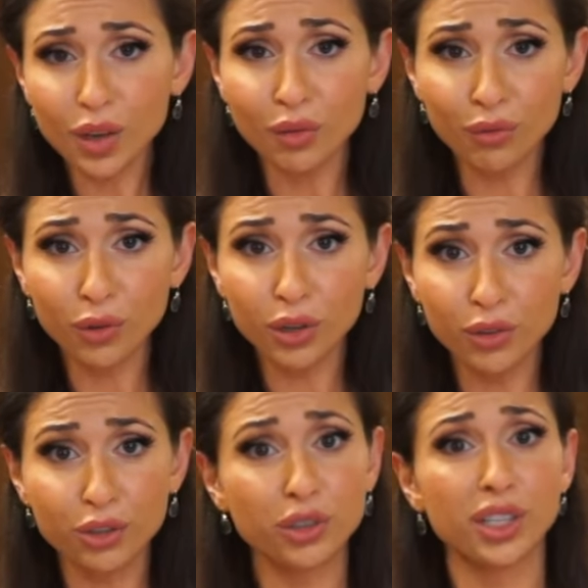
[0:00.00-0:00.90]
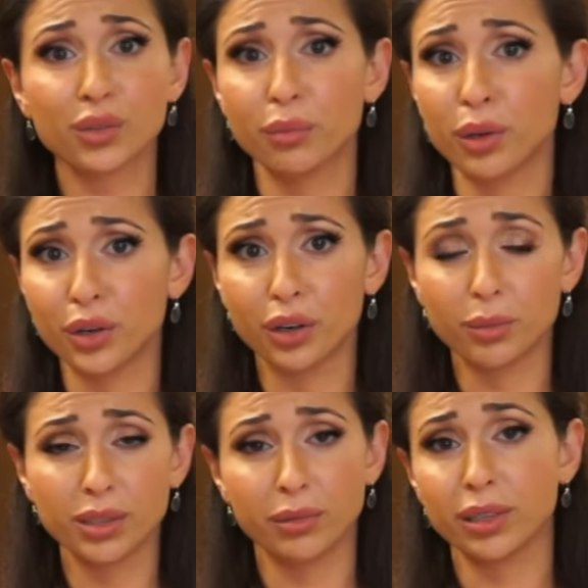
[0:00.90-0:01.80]
full of nutrients from the
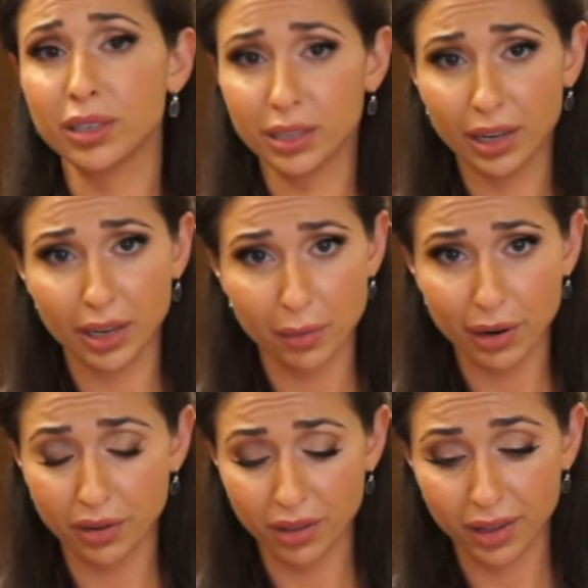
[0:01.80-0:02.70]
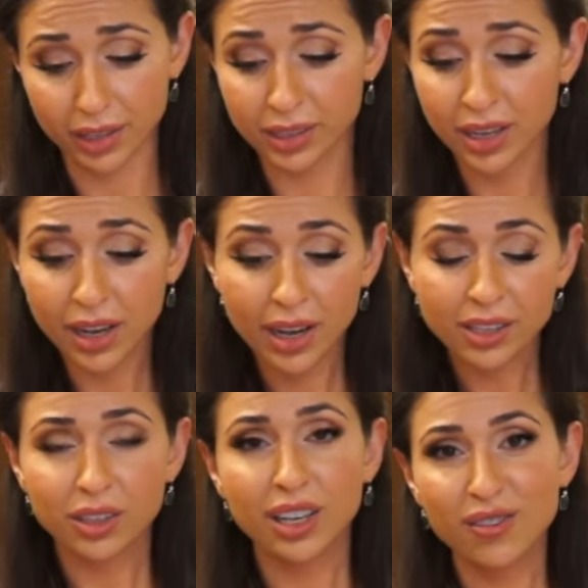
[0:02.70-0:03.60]
herbs. It doesn't get any better than this.
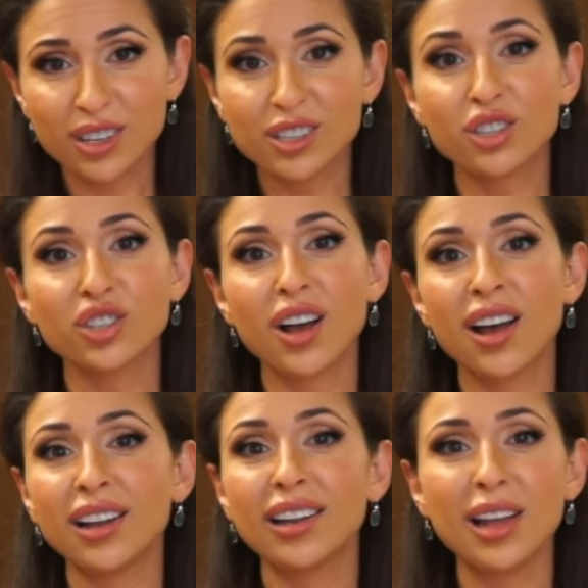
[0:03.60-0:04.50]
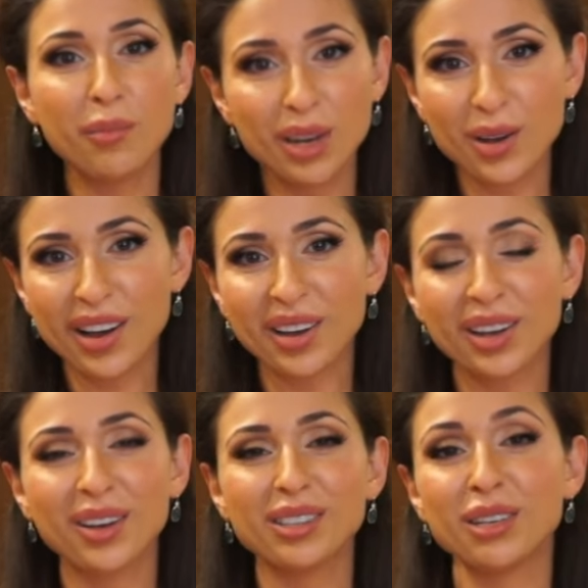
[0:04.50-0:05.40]
So give this a shot, let me know how it
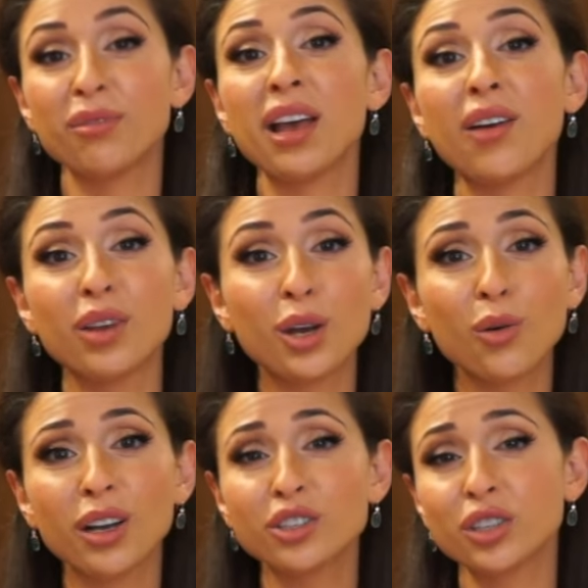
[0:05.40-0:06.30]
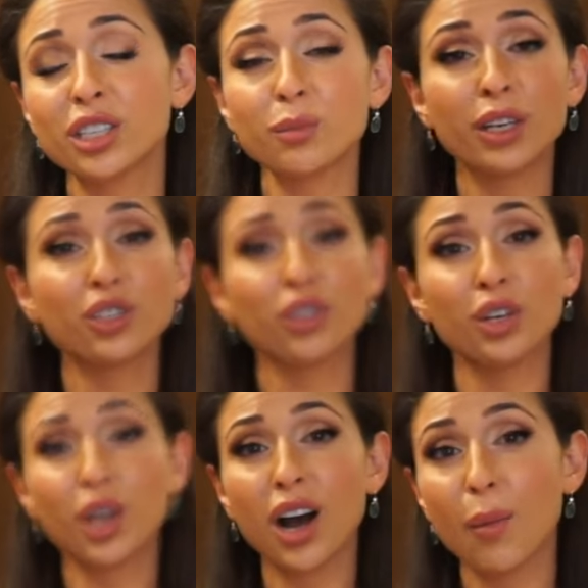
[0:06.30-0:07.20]
goes. If you have any questions, make sure you
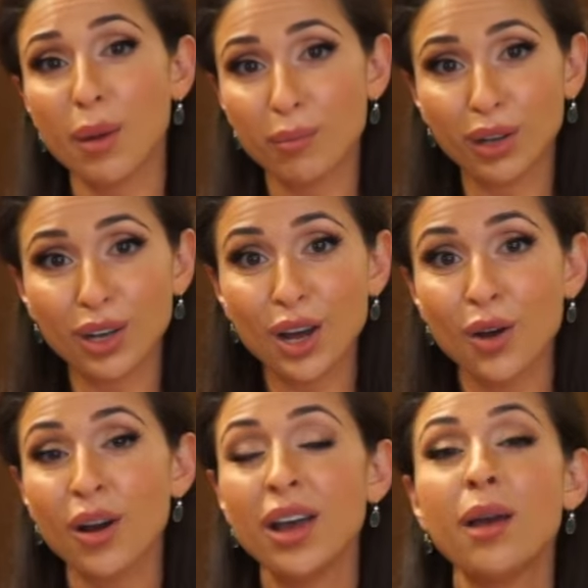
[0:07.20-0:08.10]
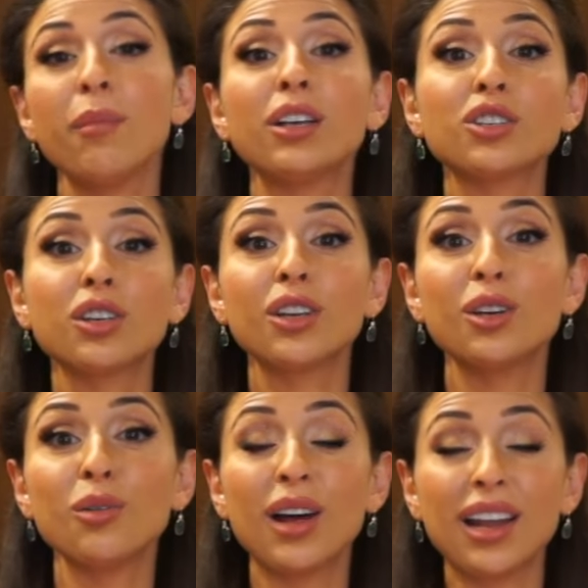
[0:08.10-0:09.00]
comment below. Make sure
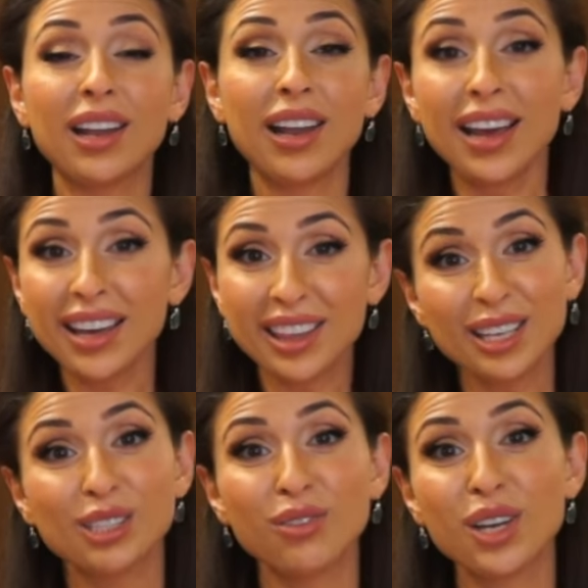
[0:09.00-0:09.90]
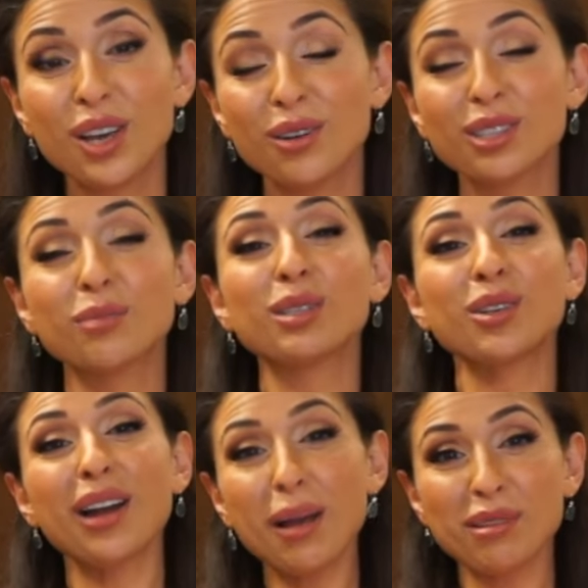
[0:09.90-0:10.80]
you like this video,
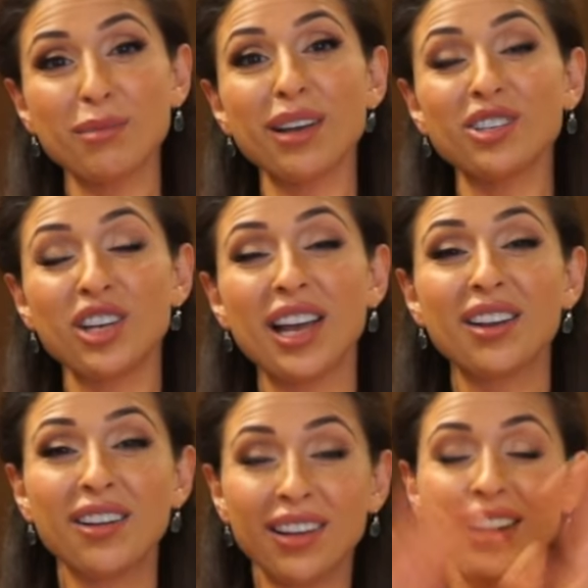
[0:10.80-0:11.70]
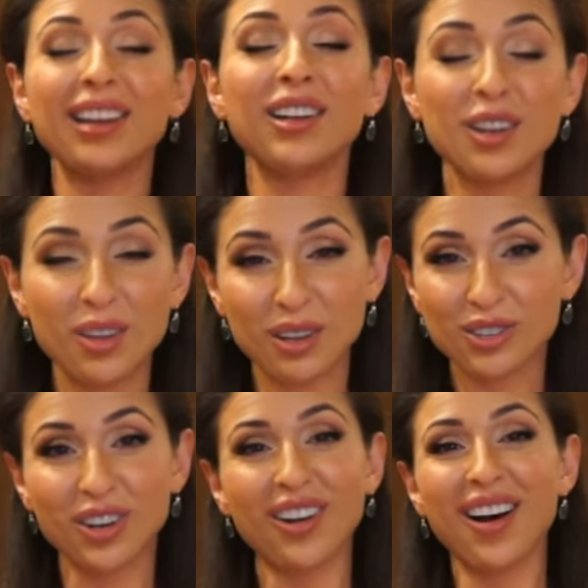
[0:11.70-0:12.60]
subscribe to my channel, and you know the
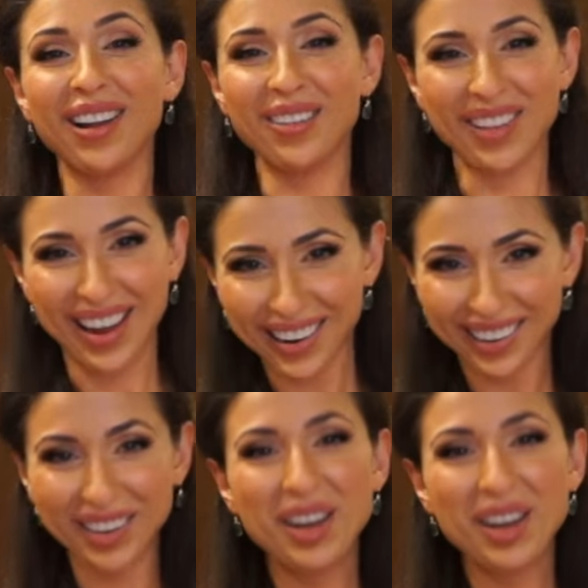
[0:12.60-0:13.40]
drill, all of that.